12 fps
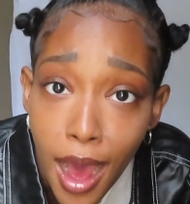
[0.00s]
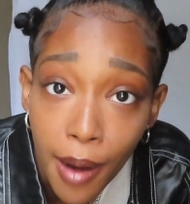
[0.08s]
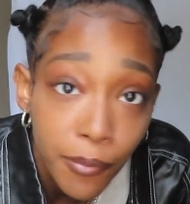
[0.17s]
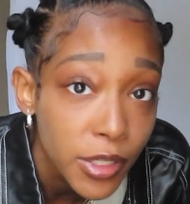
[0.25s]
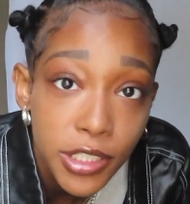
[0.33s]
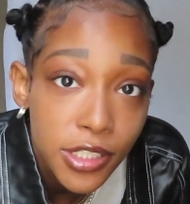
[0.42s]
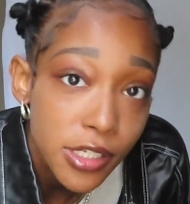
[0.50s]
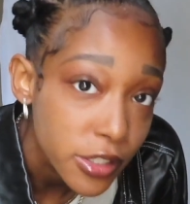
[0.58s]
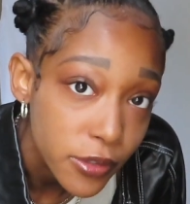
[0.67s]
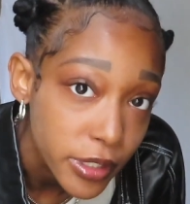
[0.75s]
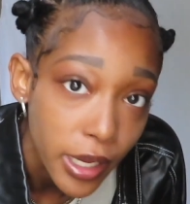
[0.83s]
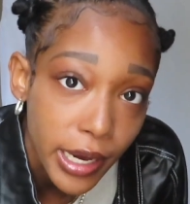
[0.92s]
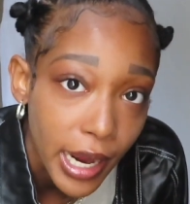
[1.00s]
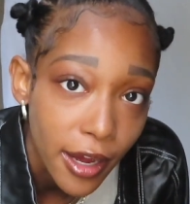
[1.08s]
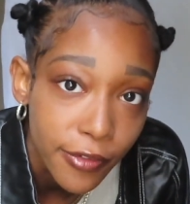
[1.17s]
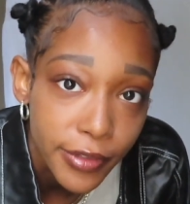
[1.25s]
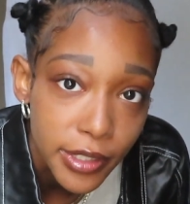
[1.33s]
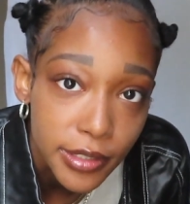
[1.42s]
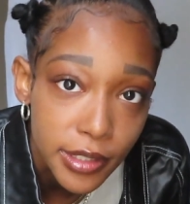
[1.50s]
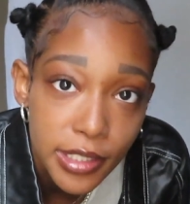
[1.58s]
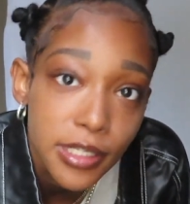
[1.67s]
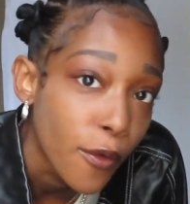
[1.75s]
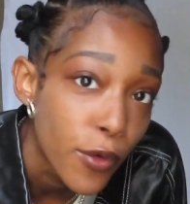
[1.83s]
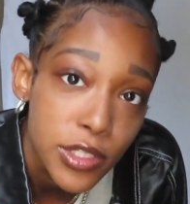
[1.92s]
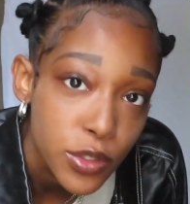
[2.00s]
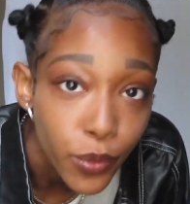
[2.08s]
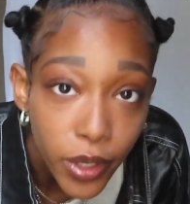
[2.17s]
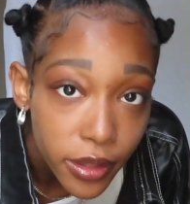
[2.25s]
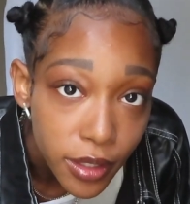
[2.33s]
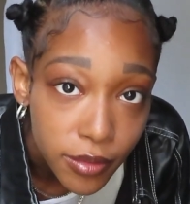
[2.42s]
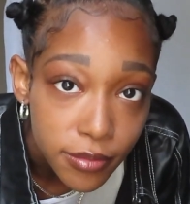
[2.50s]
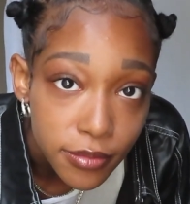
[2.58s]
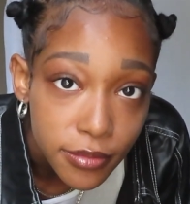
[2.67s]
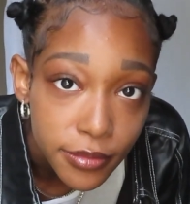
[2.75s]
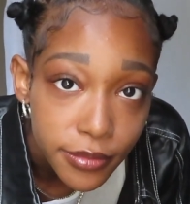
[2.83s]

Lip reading: I'm really just showing y'all the outfits because I want to wear them.